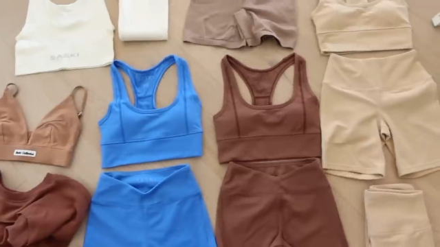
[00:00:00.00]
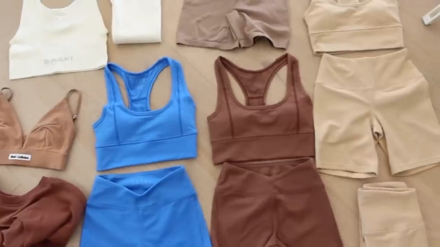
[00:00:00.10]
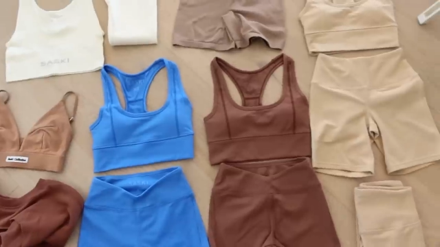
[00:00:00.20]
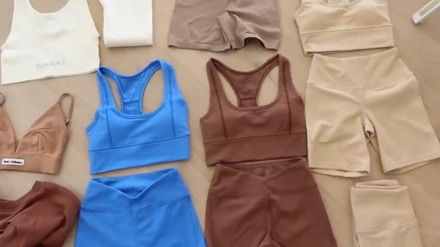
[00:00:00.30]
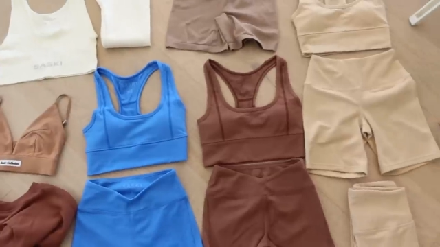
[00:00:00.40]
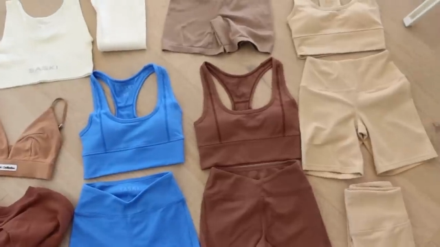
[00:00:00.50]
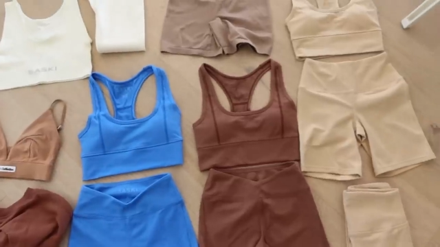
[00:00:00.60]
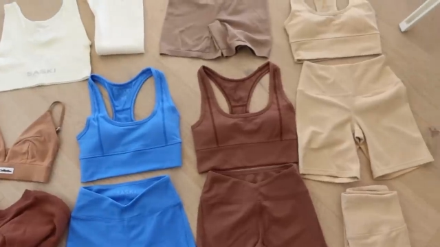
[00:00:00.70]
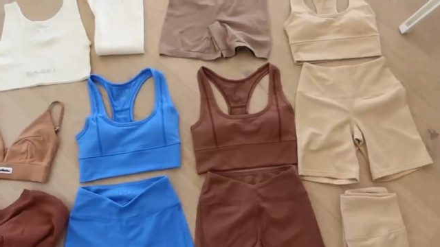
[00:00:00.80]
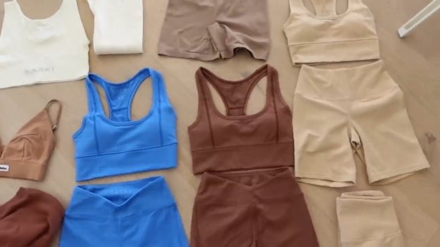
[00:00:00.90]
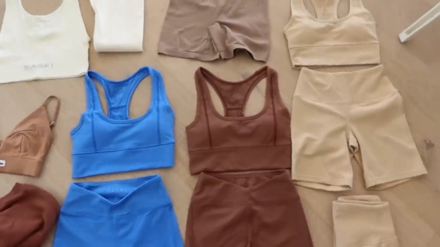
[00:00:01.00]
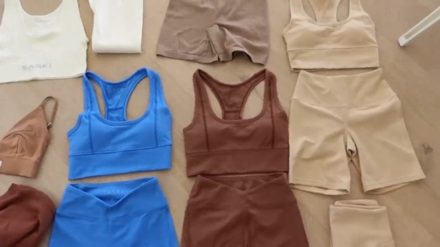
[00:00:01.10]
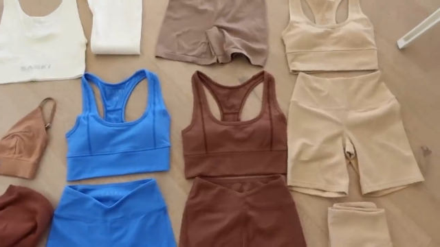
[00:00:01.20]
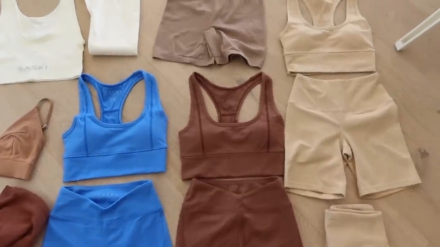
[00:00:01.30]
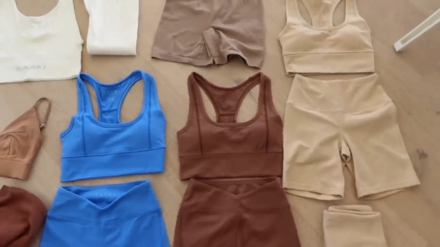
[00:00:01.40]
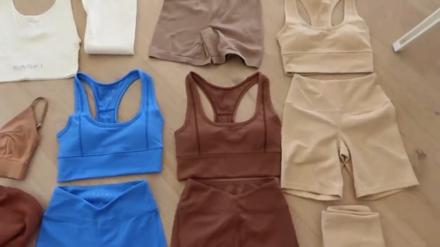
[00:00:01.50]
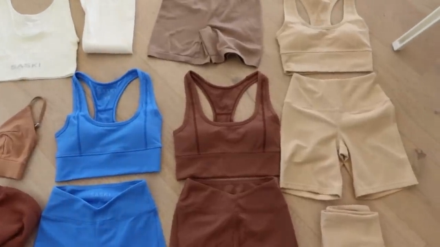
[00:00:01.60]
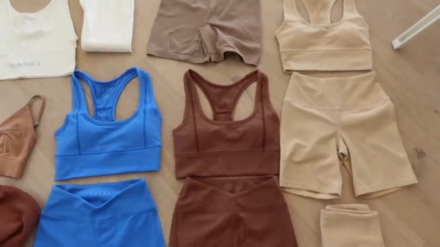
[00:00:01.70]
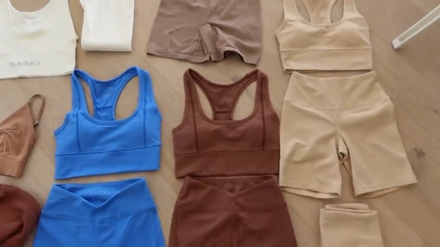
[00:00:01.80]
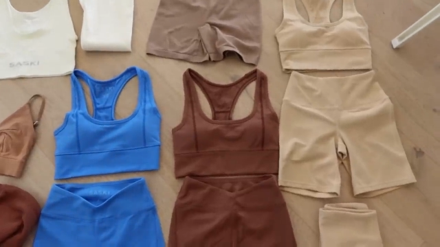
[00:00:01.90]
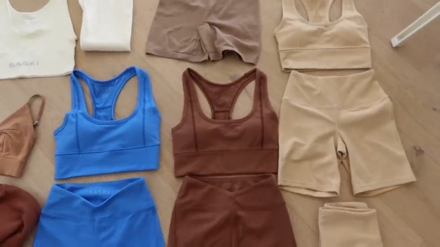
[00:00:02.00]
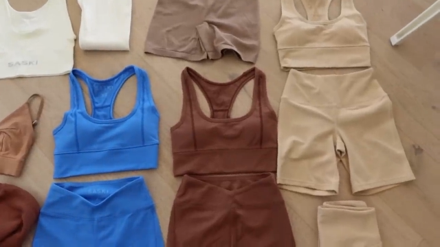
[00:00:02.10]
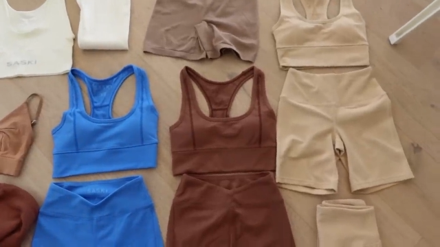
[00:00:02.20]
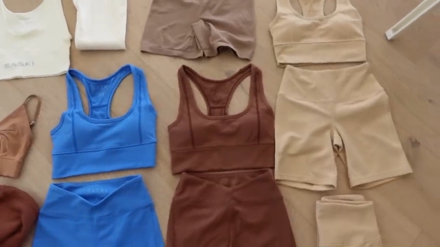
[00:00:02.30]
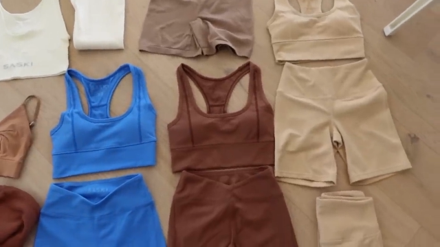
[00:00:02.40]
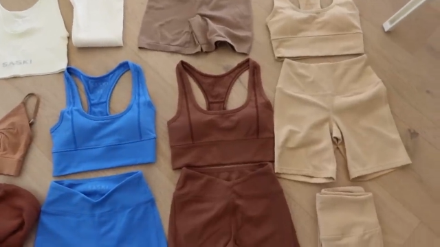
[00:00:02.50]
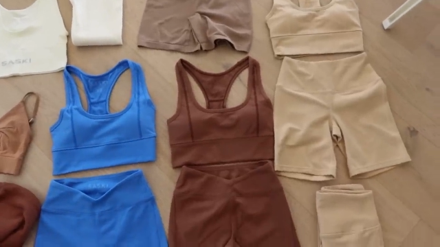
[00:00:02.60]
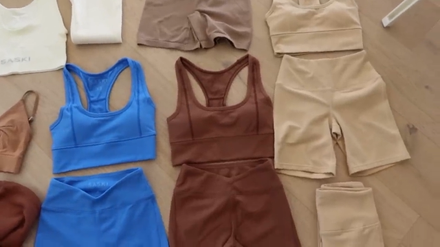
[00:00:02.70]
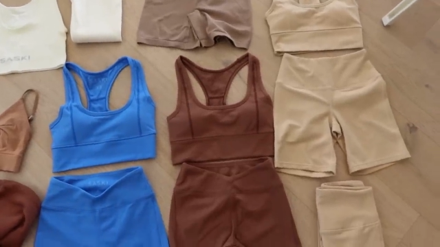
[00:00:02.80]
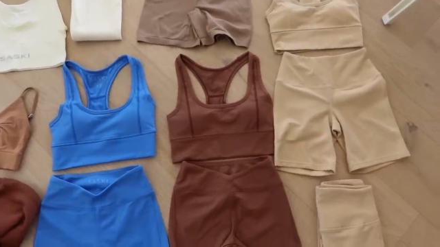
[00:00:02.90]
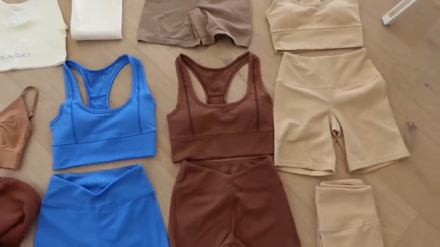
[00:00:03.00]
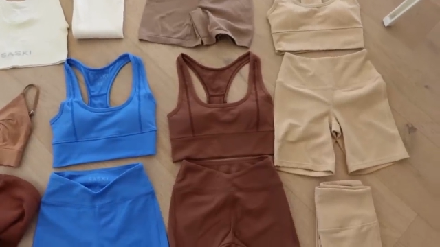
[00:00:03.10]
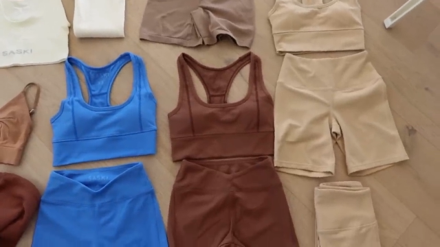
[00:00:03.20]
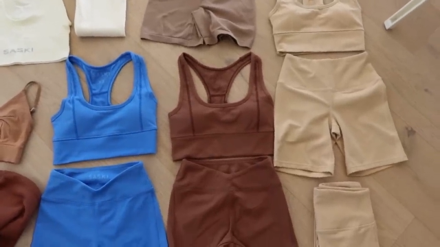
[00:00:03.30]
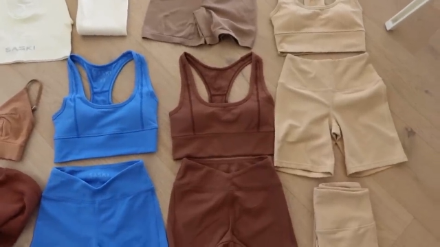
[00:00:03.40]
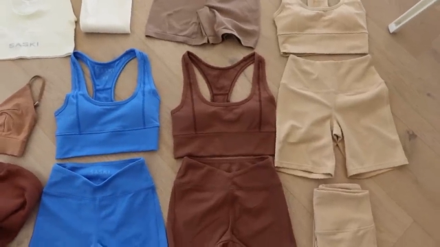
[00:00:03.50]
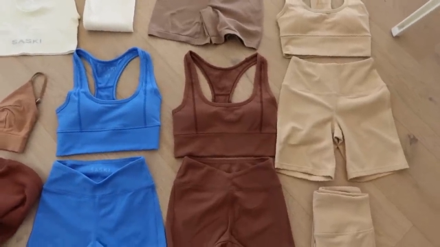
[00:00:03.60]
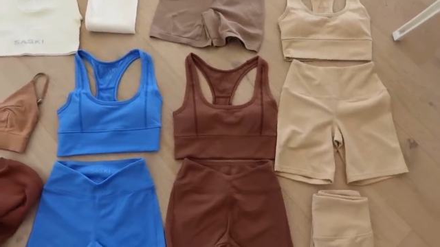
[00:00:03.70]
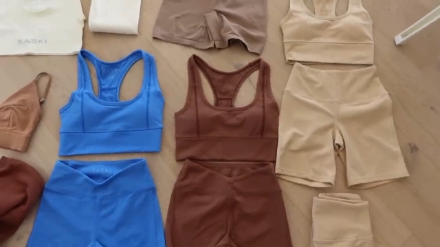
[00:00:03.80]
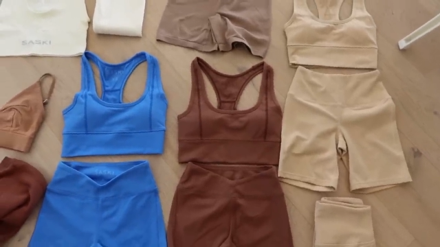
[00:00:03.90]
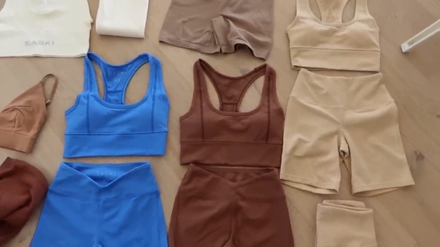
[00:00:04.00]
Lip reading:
(no speaker visible)